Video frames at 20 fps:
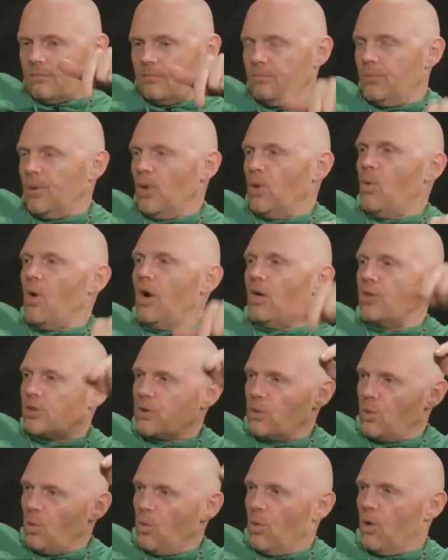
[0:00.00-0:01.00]
Bill Walsh
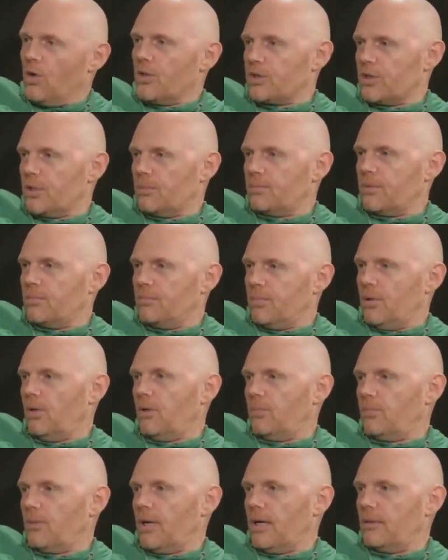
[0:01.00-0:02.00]
worshipped
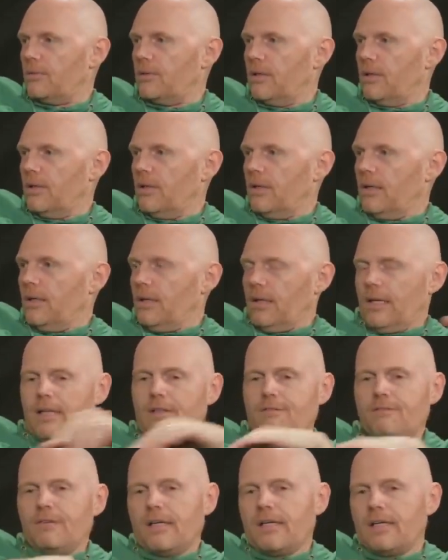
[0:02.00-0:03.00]
Paul Brown. And
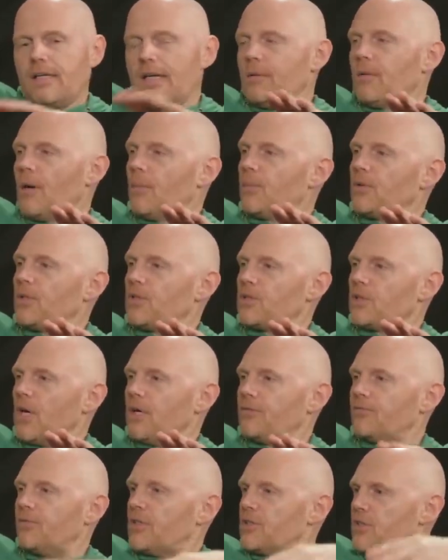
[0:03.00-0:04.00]
he fucking came up with this
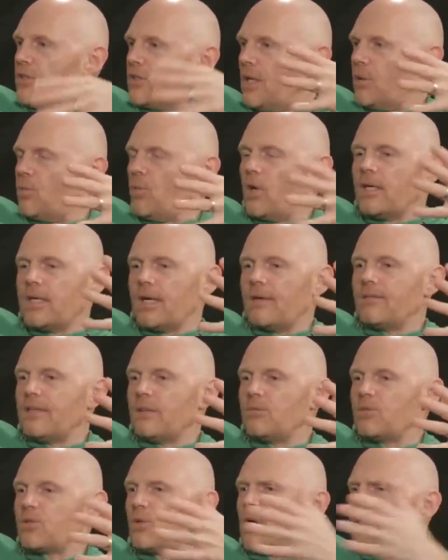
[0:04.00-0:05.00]
offense, and they won, and
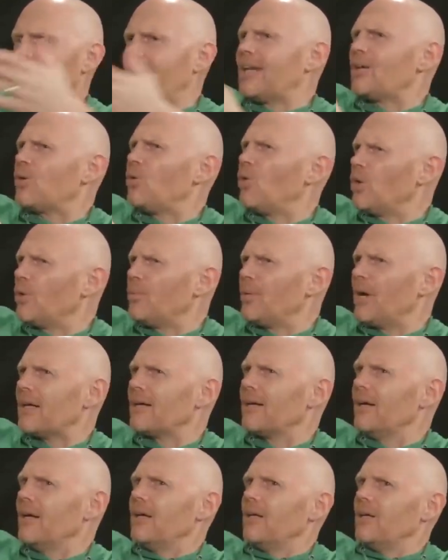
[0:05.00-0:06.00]
everything was great. And they had a
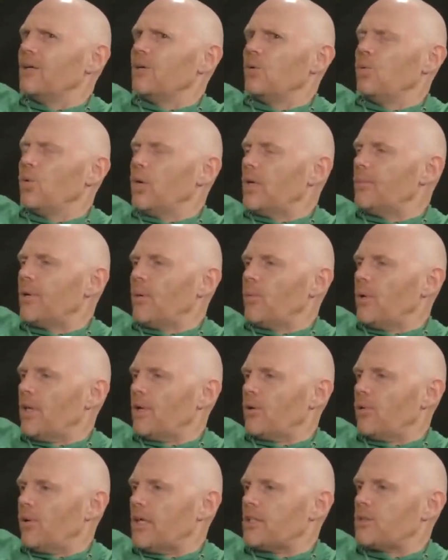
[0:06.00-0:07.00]
quarterback who would have been one of
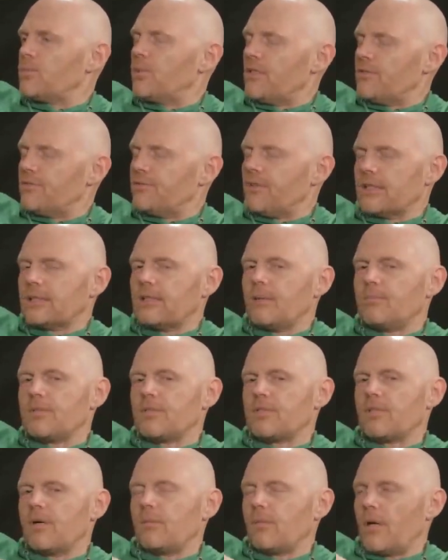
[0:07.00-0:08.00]
the greats, but he fucked up
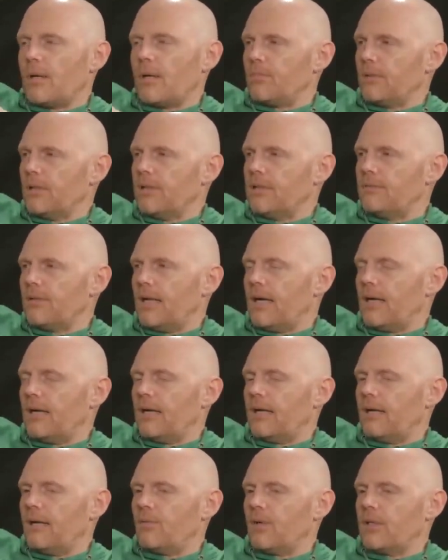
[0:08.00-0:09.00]
his arm. I believe that.
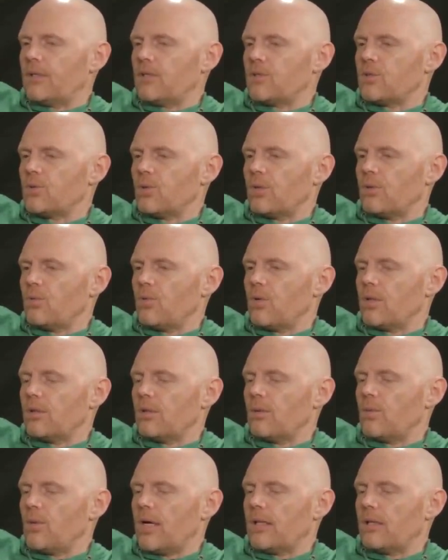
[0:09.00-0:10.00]
I read this story a
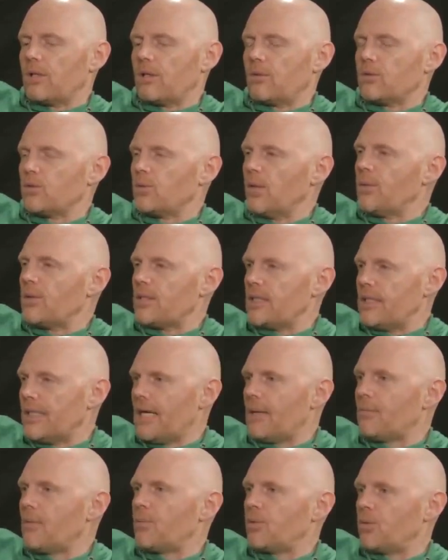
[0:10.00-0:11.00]
while ago. So anyways, he
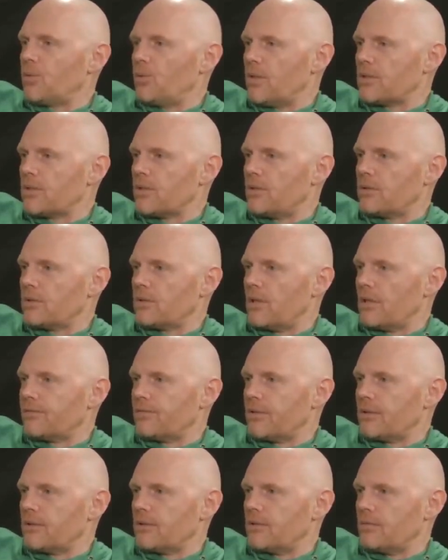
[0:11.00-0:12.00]
came up with the West Coast
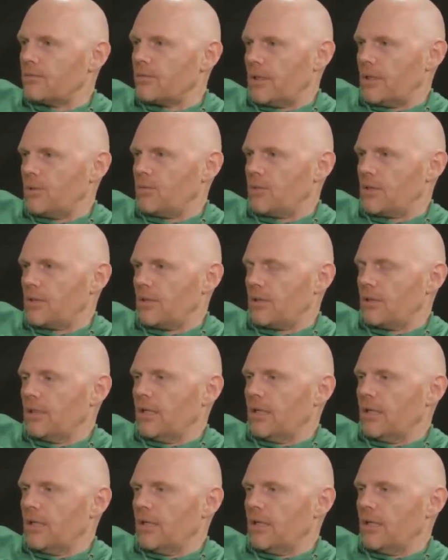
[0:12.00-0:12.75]
offense when he was there.